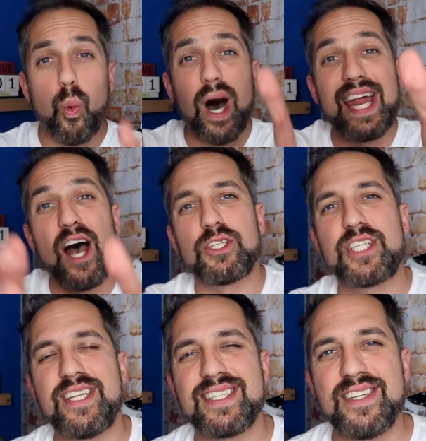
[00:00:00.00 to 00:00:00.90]
What
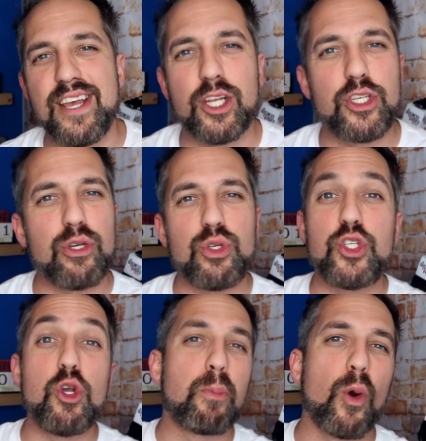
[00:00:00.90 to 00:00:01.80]
else does Nick do
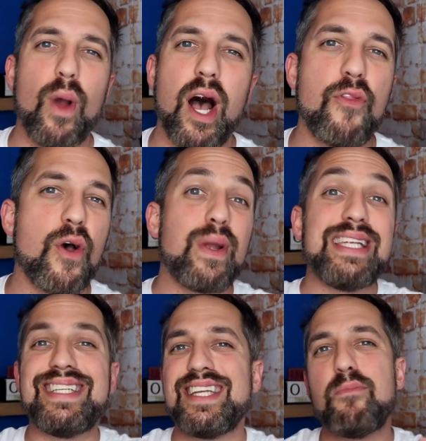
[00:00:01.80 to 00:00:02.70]
super well that we
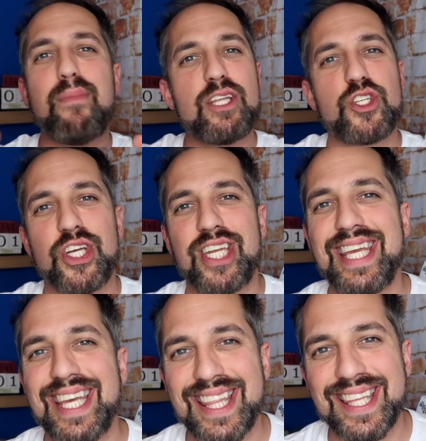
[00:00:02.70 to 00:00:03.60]
didn't mention
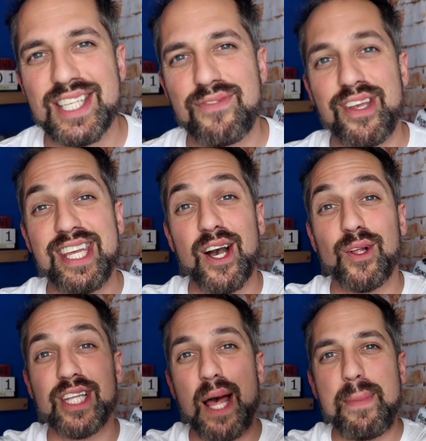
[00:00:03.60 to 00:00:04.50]
in this
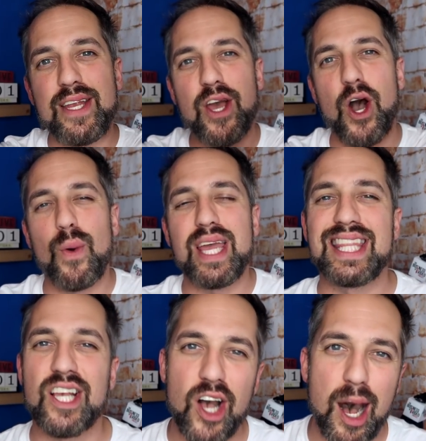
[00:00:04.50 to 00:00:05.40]
video? Let me know
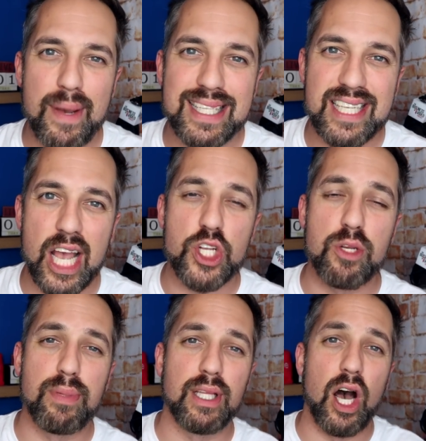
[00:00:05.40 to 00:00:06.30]
in the comment
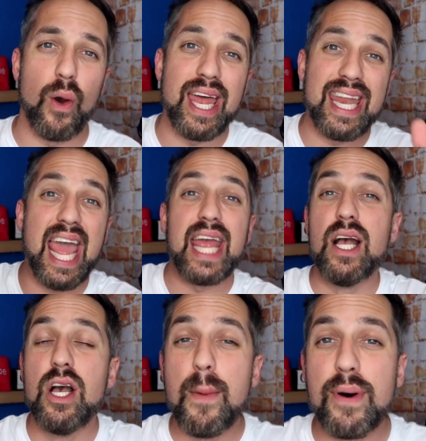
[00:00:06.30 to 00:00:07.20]
section below. And hey,
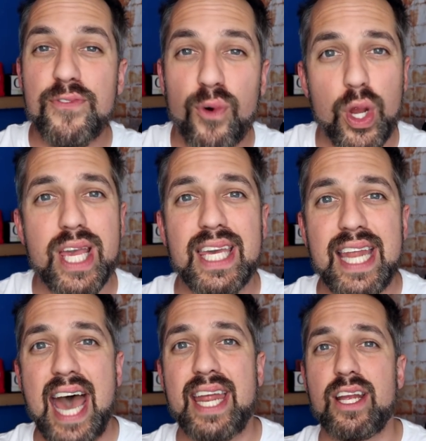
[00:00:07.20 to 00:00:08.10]
before you get
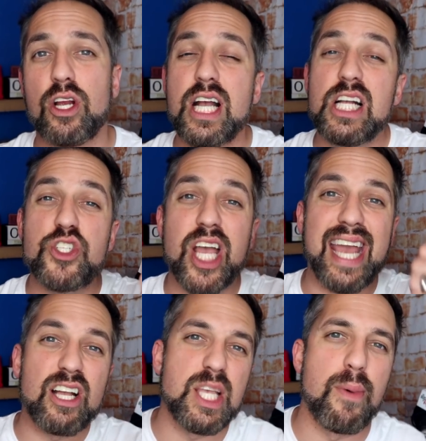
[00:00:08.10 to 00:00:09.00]
out of here,
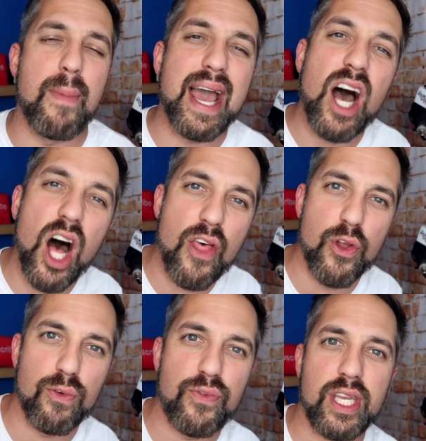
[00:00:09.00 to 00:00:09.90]
check out some of my
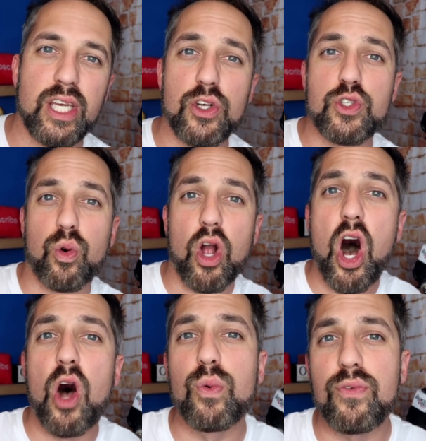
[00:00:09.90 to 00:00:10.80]
other videos where
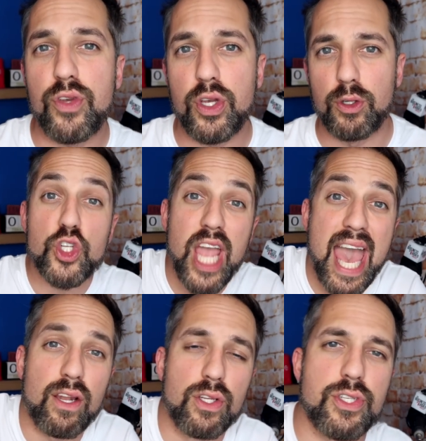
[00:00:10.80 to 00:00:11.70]
I'll review
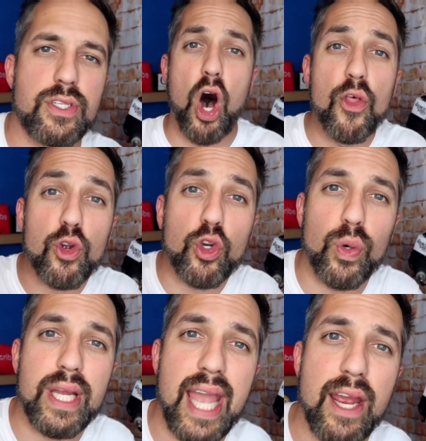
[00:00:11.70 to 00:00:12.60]
channels, other
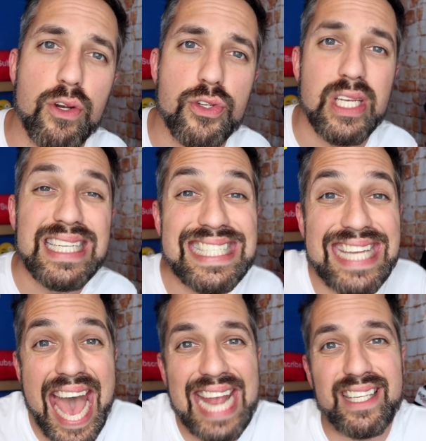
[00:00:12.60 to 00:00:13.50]
creators,
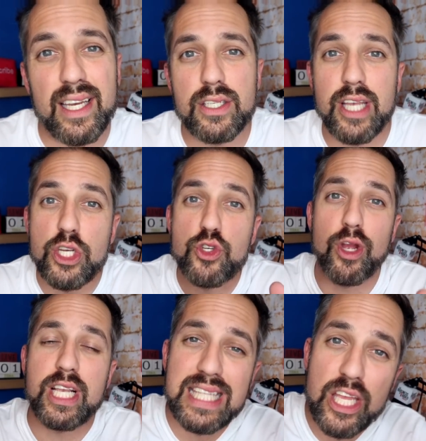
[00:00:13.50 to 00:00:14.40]
tactics, and
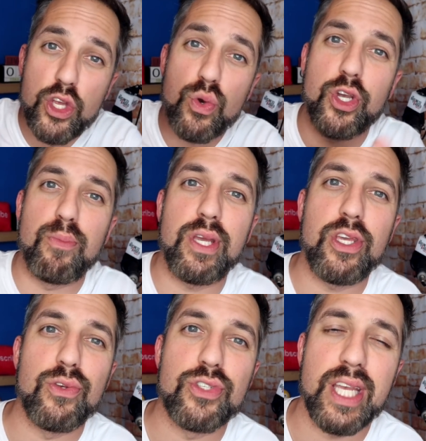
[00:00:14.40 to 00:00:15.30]
tricks that you could be
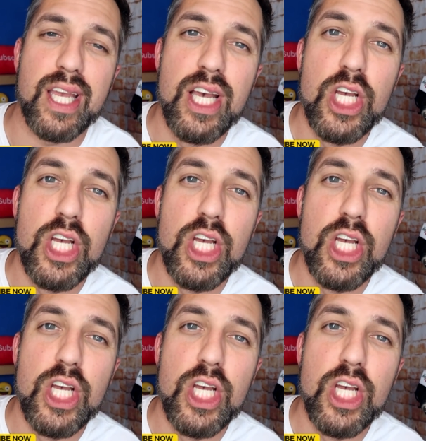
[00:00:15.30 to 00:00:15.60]
using